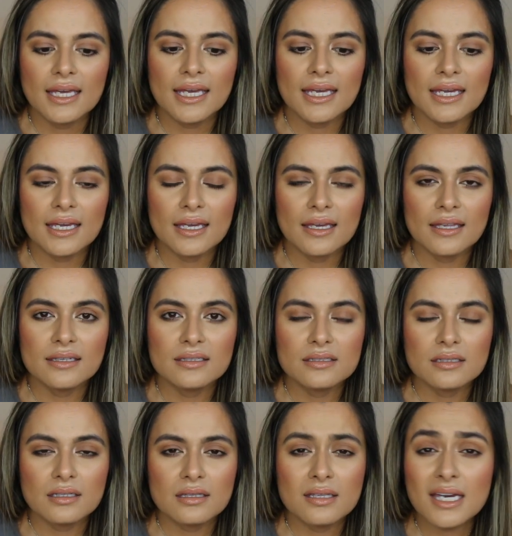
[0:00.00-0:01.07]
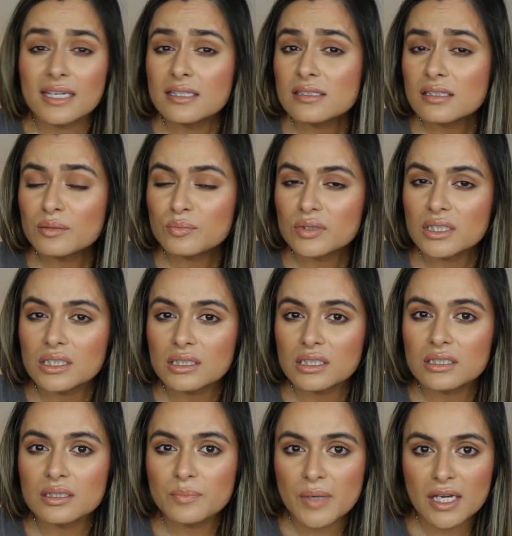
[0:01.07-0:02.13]
and that is
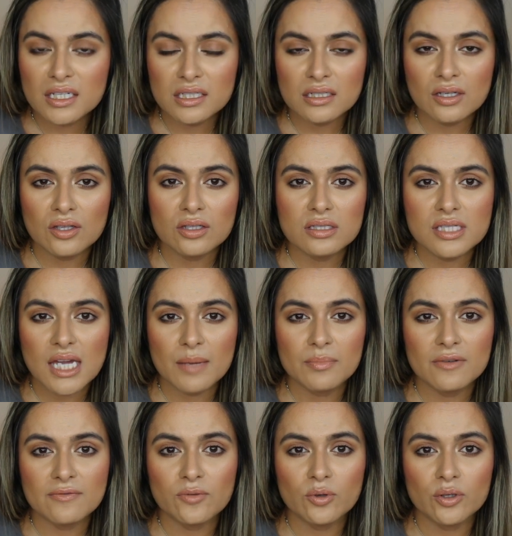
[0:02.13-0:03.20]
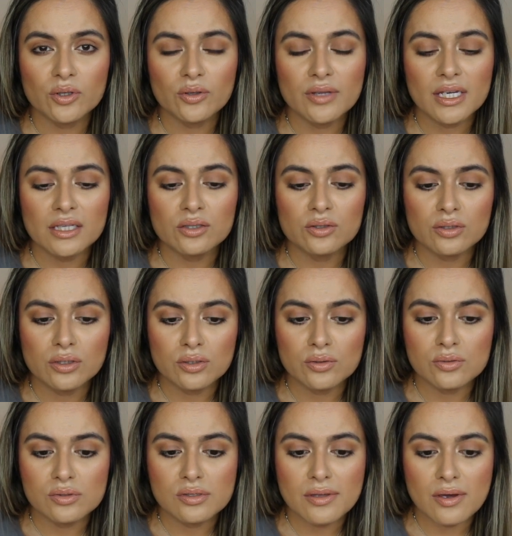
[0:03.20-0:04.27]
completely dependent on the type of oil that you
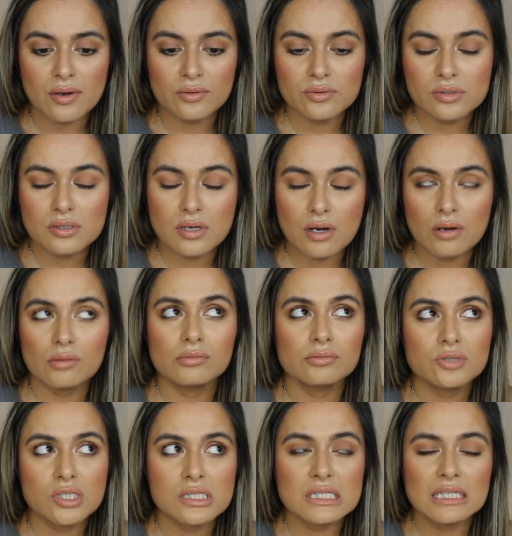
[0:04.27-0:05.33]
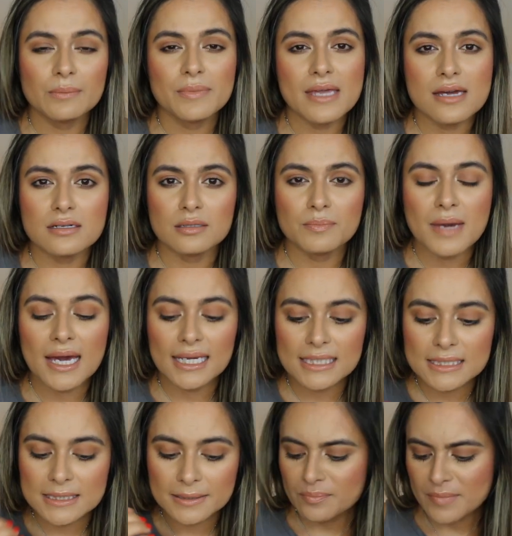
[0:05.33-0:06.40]
use though so just keep that in
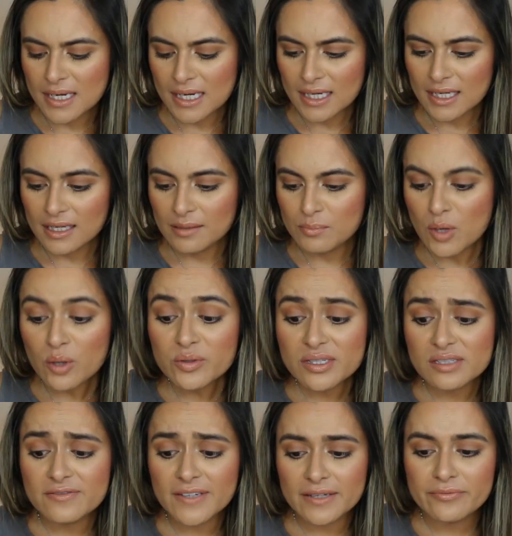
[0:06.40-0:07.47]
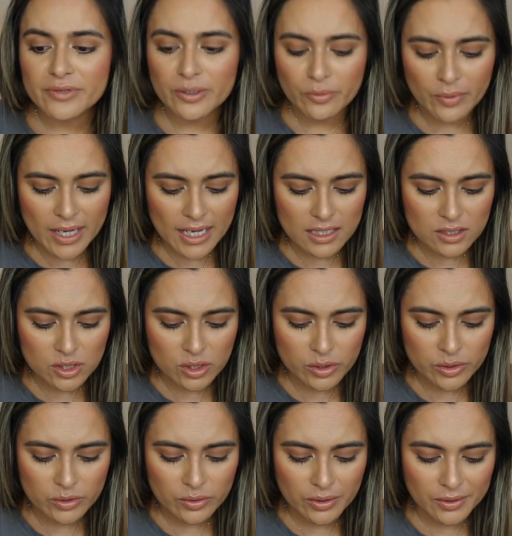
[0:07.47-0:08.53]
mind. My most favorite way
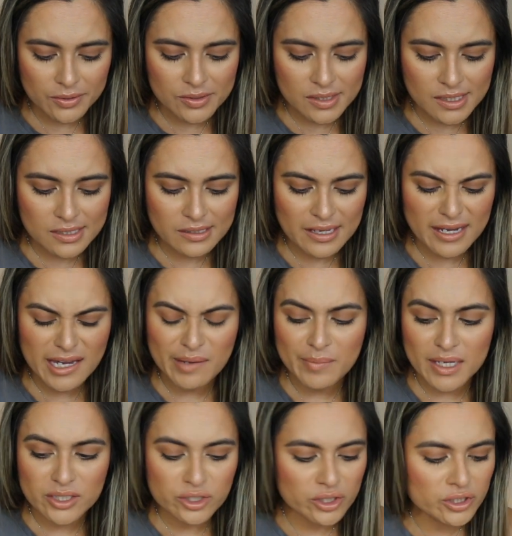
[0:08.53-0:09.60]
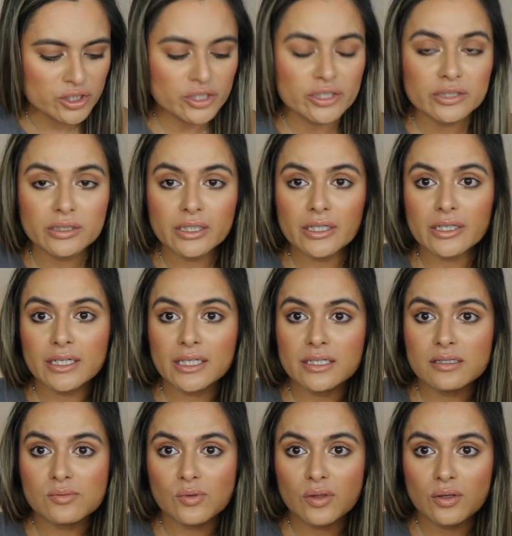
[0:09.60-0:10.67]
to use this like I mentioned earlier
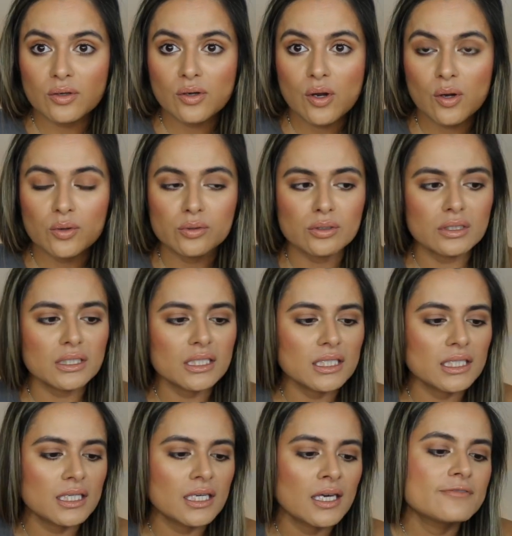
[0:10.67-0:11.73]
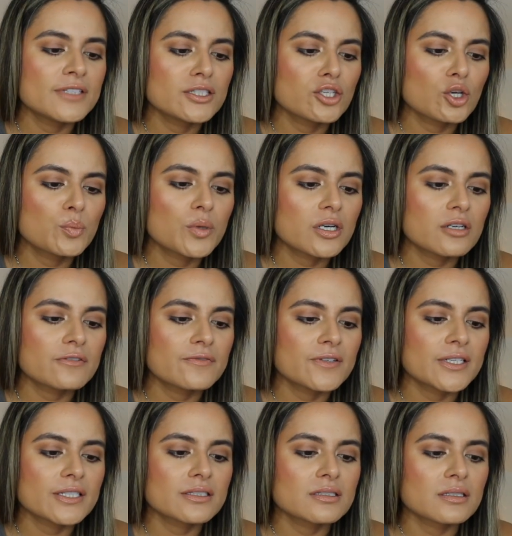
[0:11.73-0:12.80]
is with the Caudalie
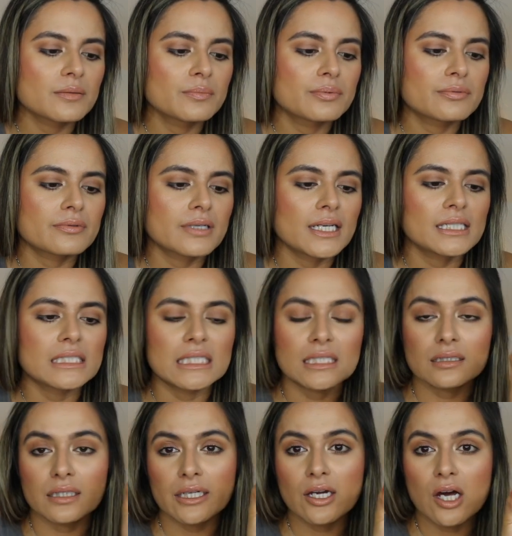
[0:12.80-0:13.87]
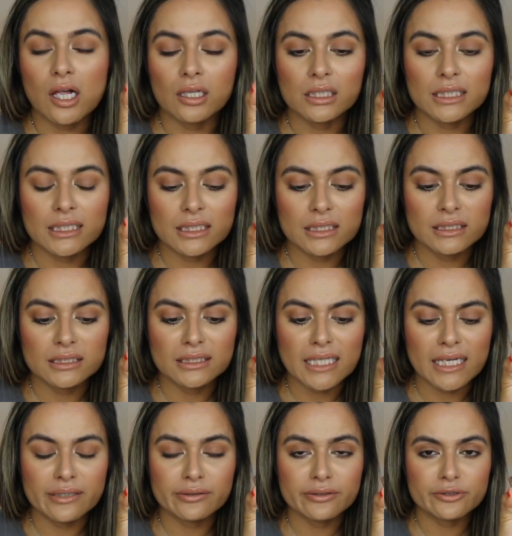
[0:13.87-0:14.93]
Vinoperfect Brightening Glycolic
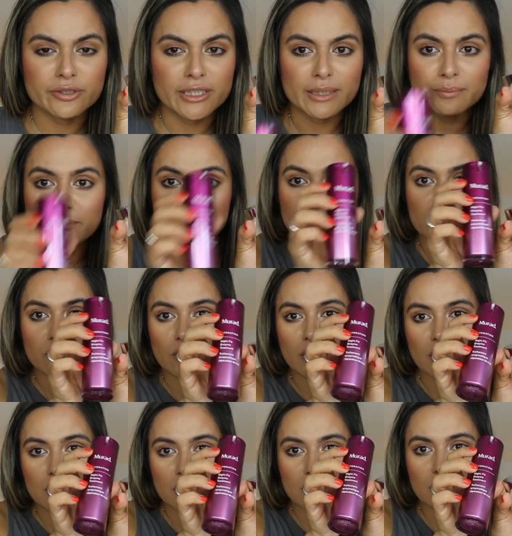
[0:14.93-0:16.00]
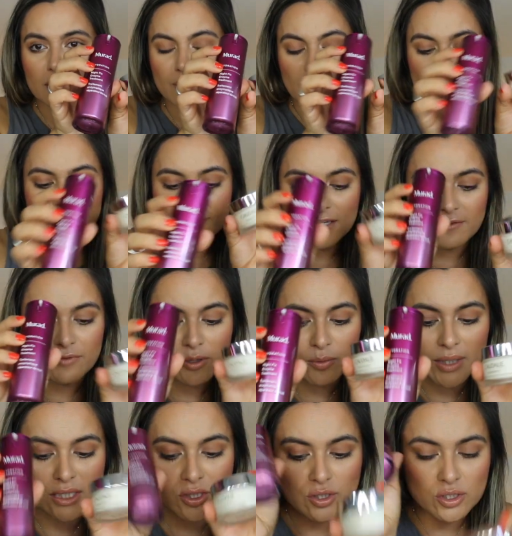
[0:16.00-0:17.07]
Night Cream. So this is my favorite
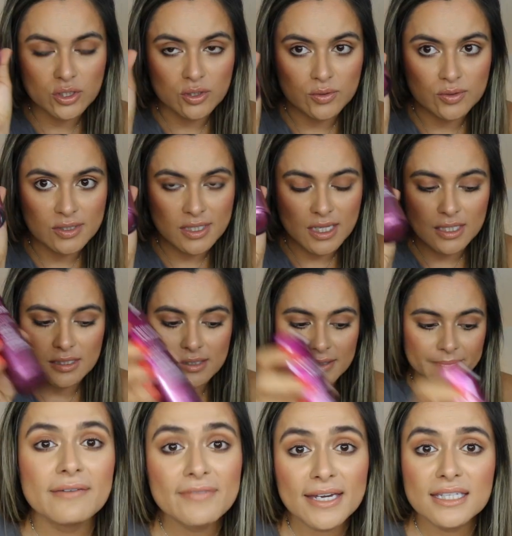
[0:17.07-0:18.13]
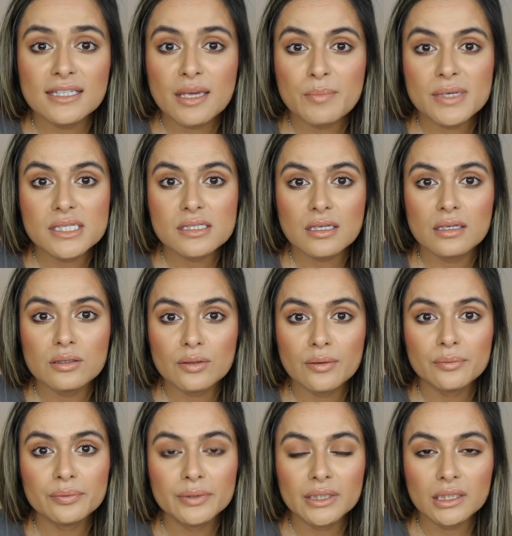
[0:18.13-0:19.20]
way to use this. I find that my skin
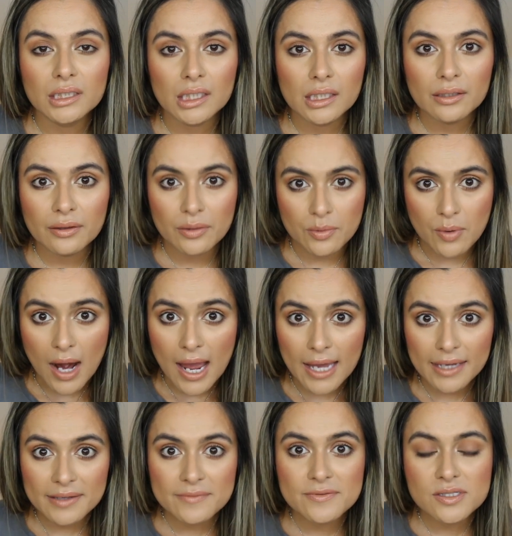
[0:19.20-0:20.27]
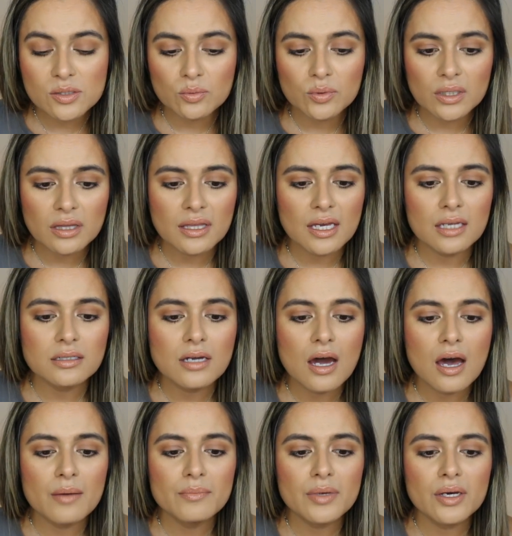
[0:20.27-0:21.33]
really thrives with that
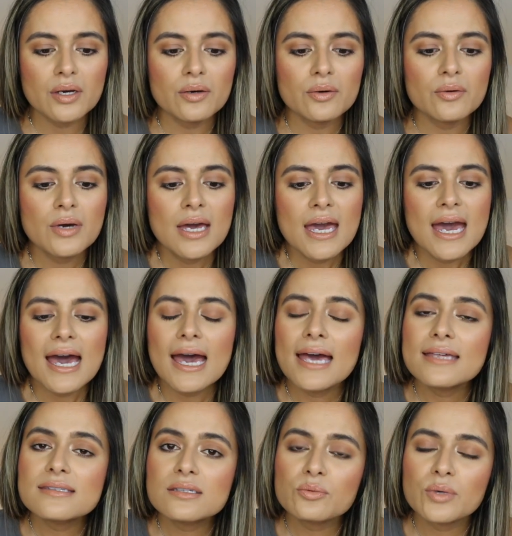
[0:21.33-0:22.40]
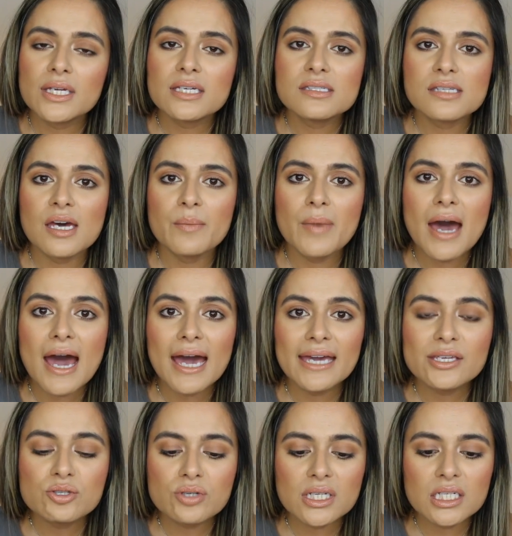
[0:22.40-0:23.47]
combo as it wakes up
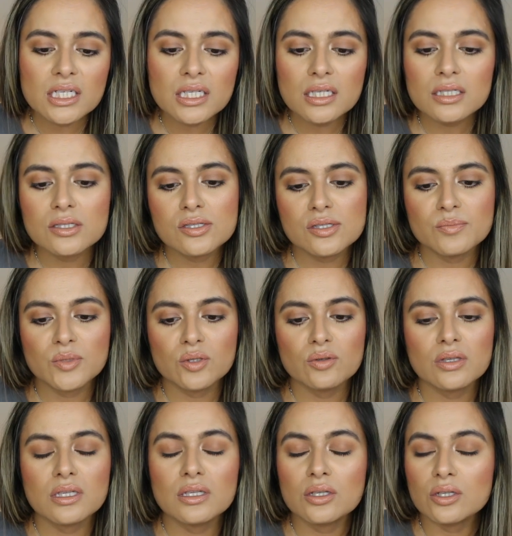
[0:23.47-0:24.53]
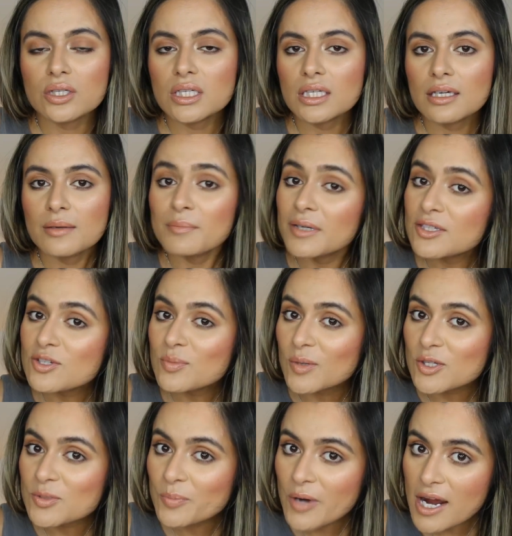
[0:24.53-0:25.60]
hydrated, smooth, and looking much,
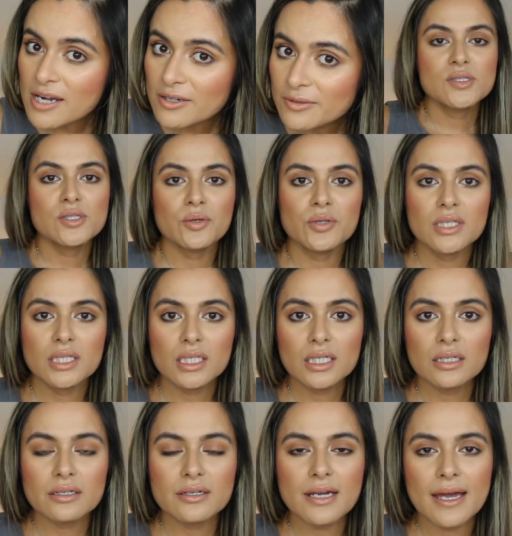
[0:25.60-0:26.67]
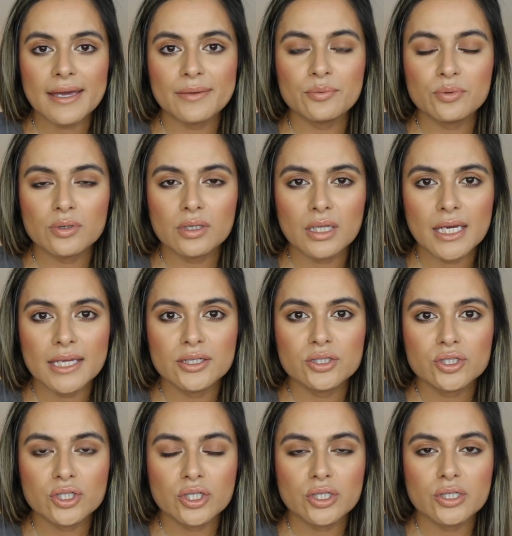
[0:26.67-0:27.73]
much brighter. So here I will
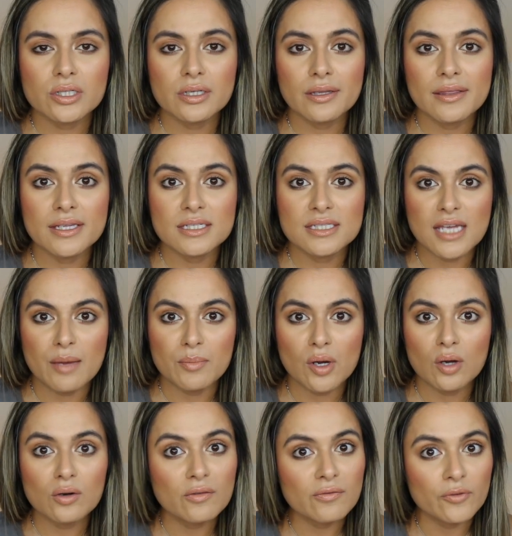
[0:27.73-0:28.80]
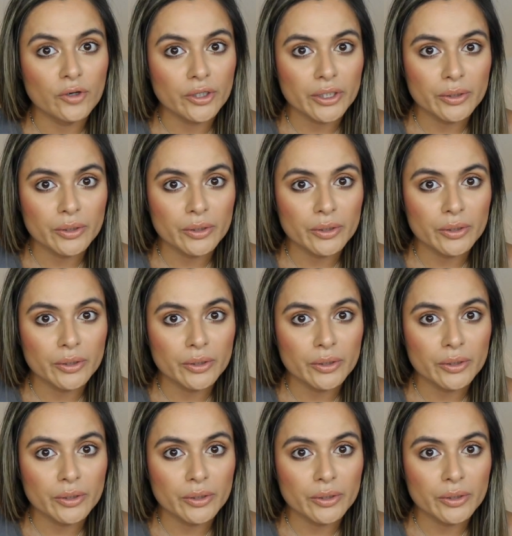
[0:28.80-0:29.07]
enter the demo for